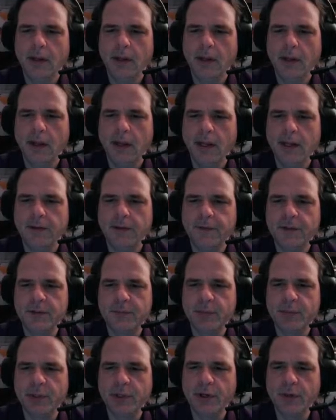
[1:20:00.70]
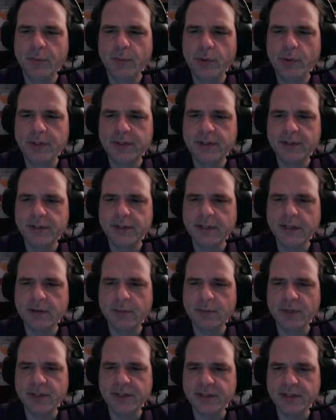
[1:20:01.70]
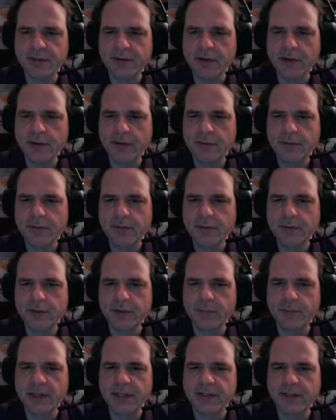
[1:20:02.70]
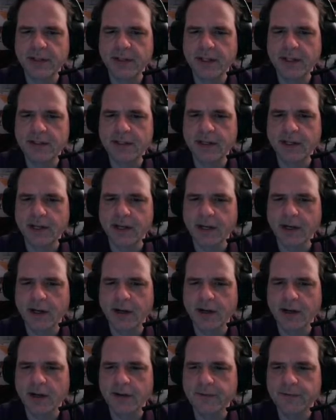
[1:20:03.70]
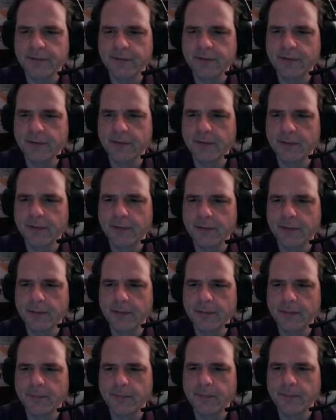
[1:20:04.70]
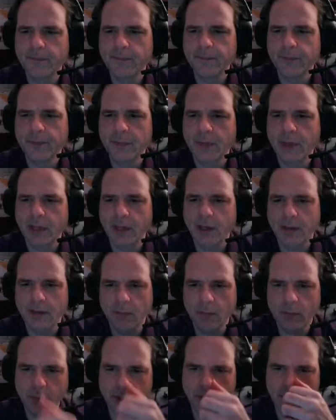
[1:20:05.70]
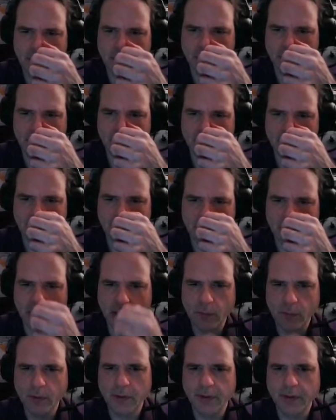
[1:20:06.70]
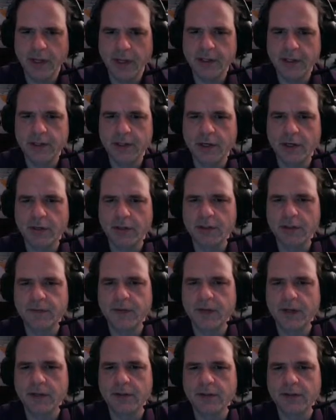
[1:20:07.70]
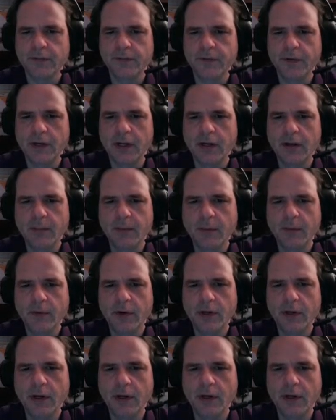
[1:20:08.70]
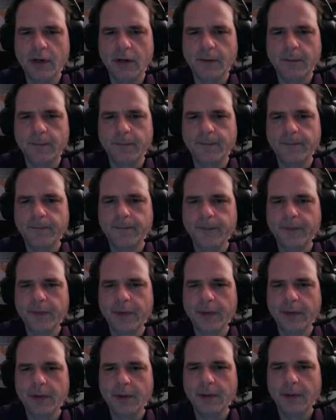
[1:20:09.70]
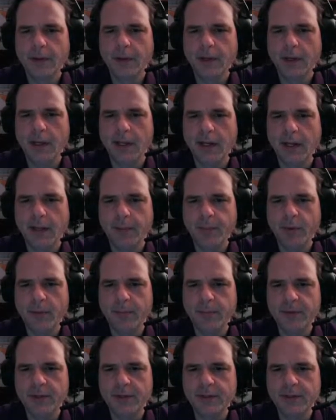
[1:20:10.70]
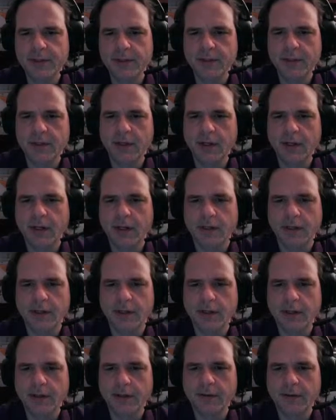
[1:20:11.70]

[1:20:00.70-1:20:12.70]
and if it's below 0.6, that'll be 0. So basically that's like a cutoff, and then we lower that darkness value. So if I come over here and I pump this into color,